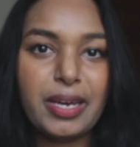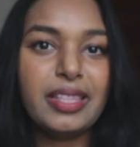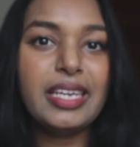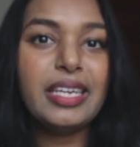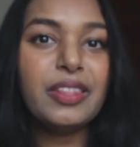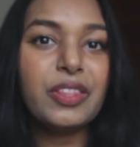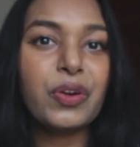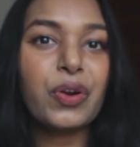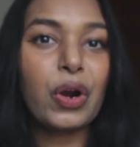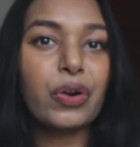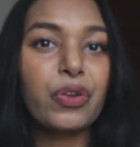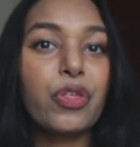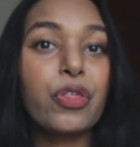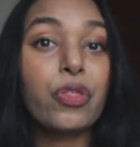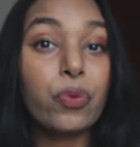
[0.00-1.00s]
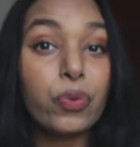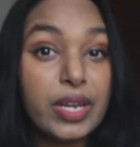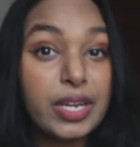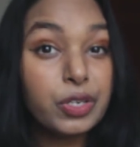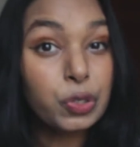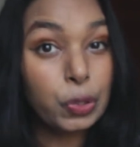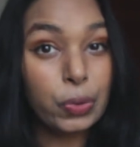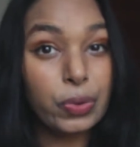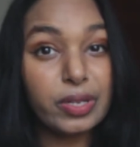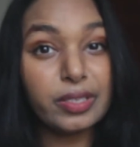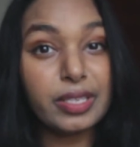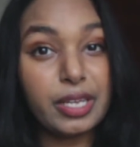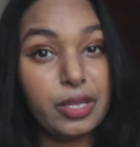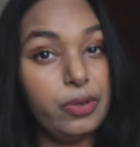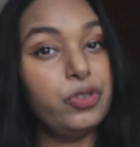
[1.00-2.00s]
I think there are 3
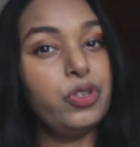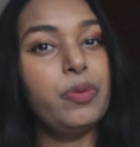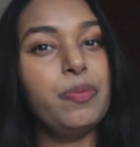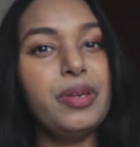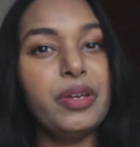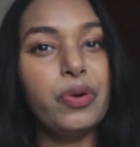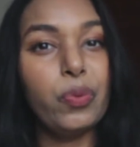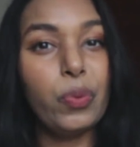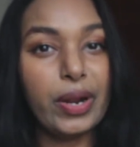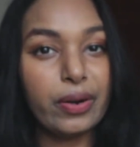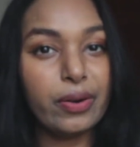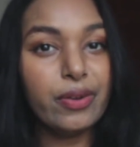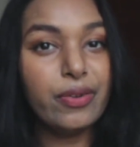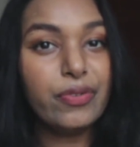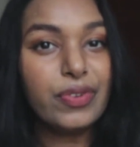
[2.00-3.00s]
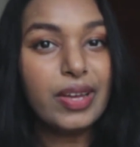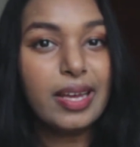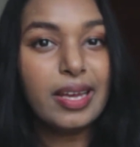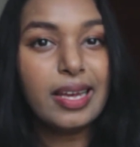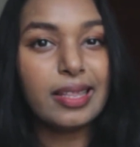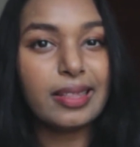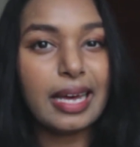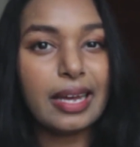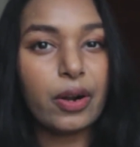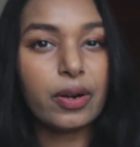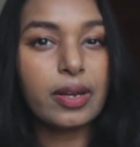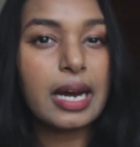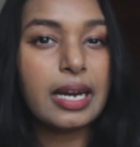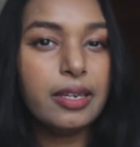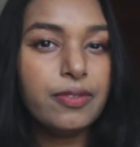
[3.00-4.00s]
trolls that you should be aware of that are
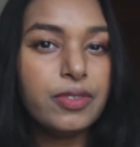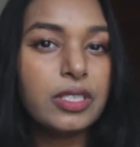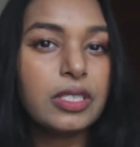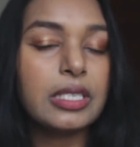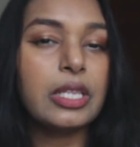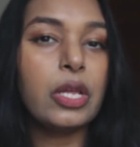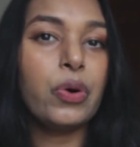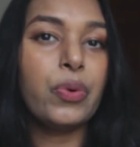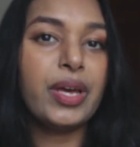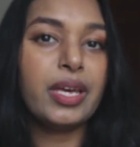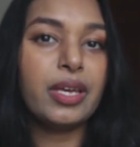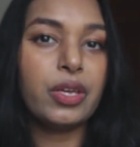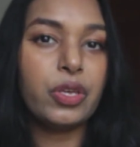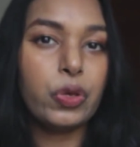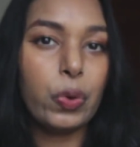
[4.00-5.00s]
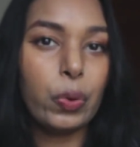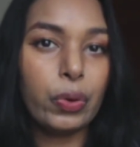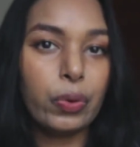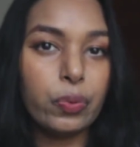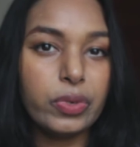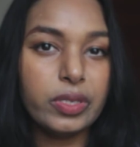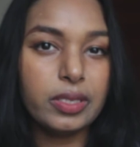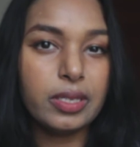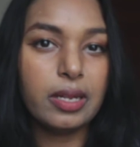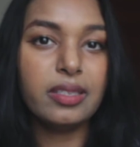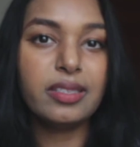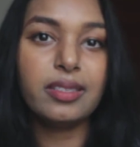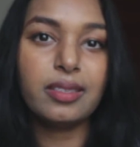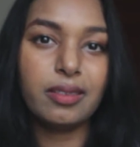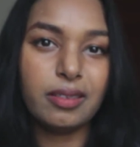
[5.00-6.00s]
kind of slowing your
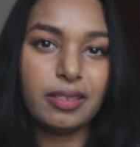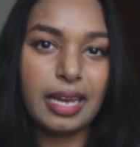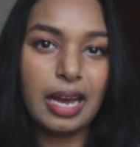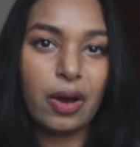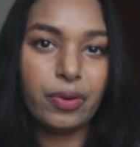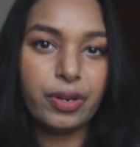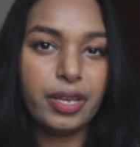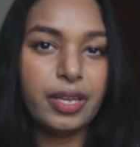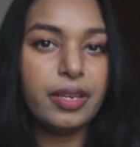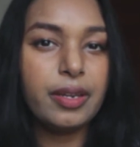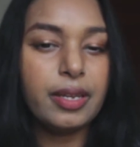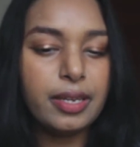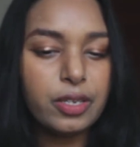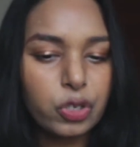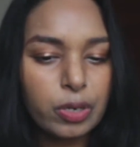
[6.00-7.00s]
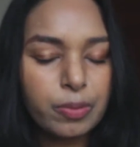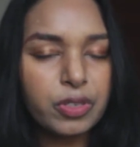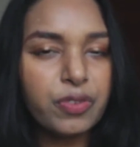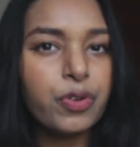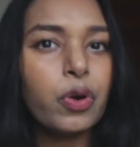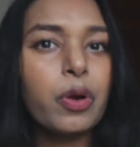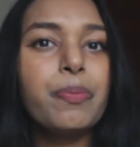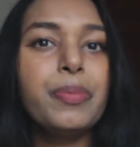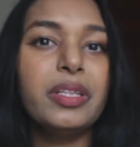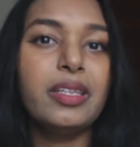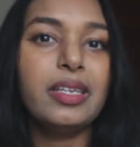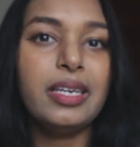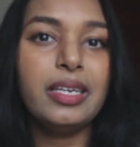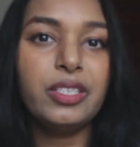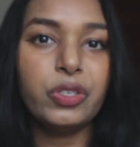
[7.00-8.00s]
results down in terms of your
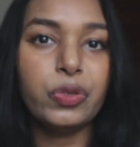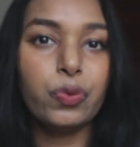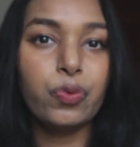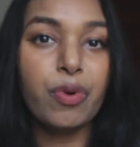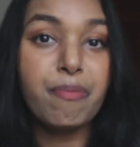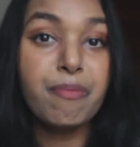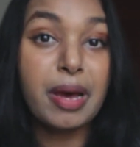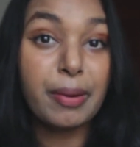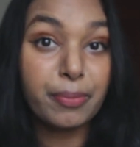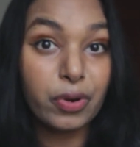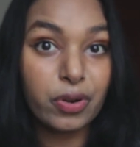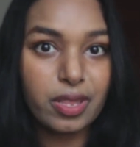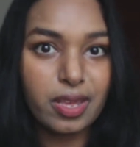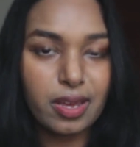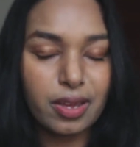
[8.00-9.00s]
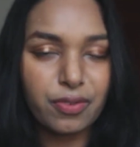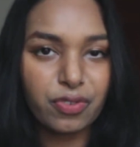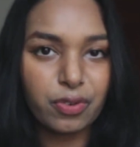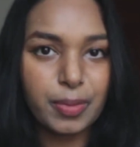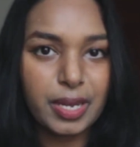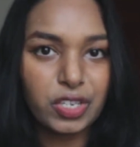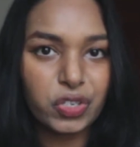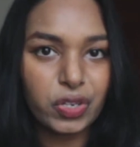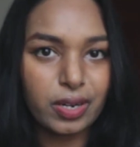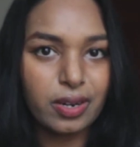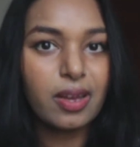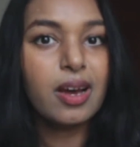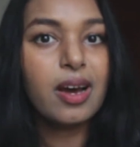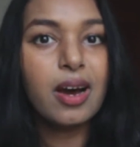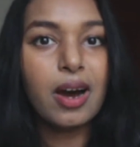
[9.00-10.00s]
ability to remember the
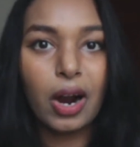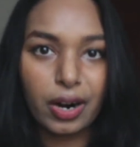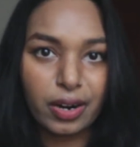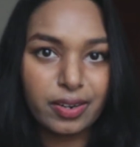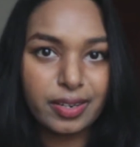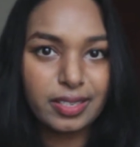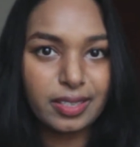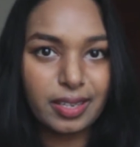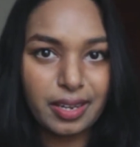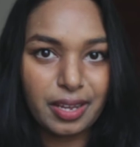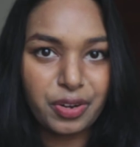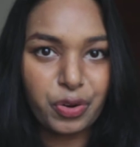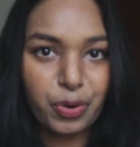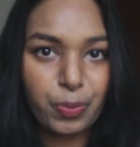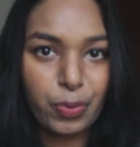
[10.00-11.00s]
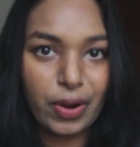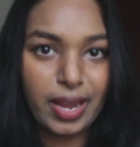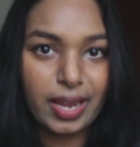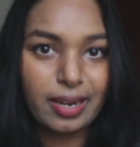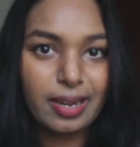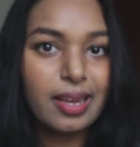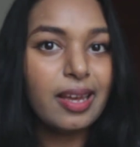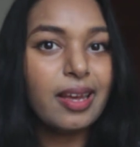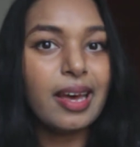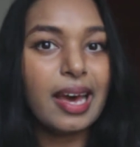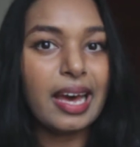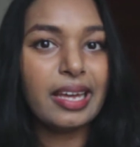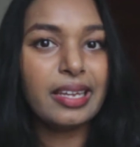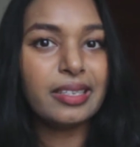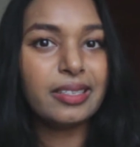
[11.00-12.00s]
information, harness it in your brain,
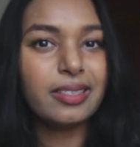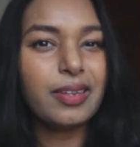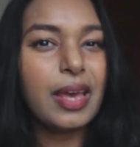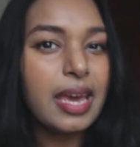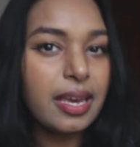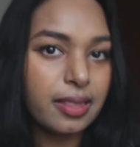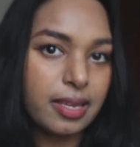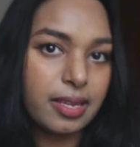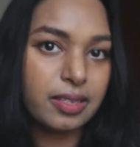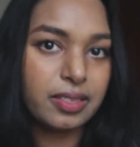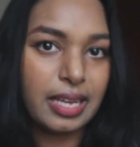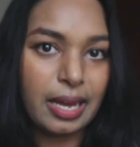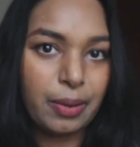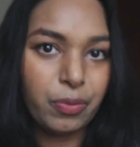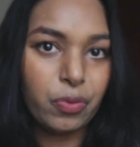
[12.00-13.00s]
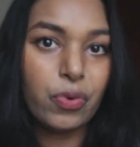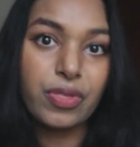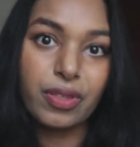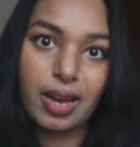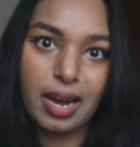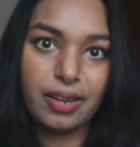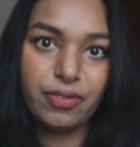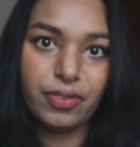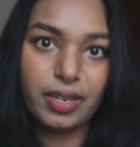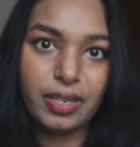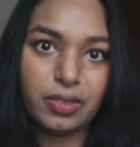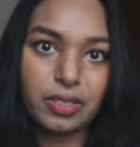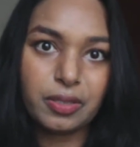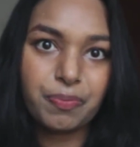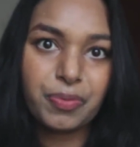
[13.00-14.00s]
and take the exam with
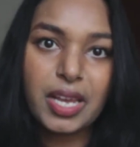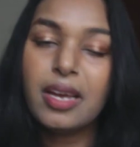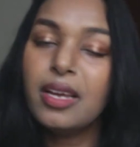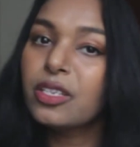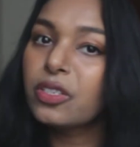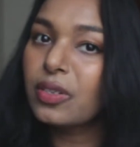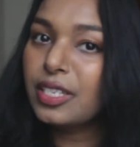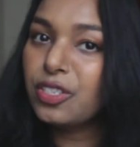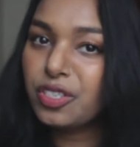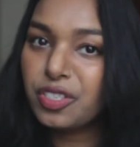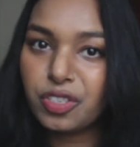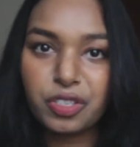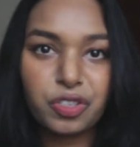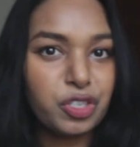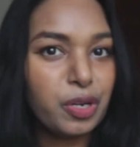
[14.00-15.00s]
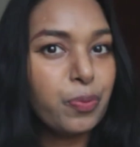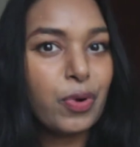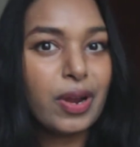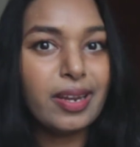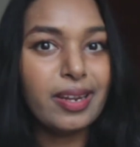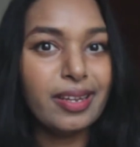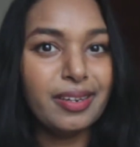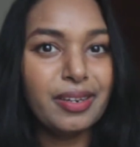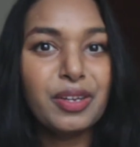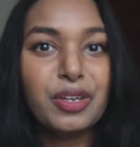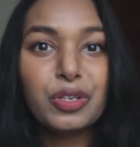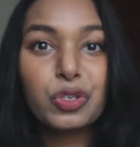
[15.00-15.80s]
confidence. So let's just jump right in.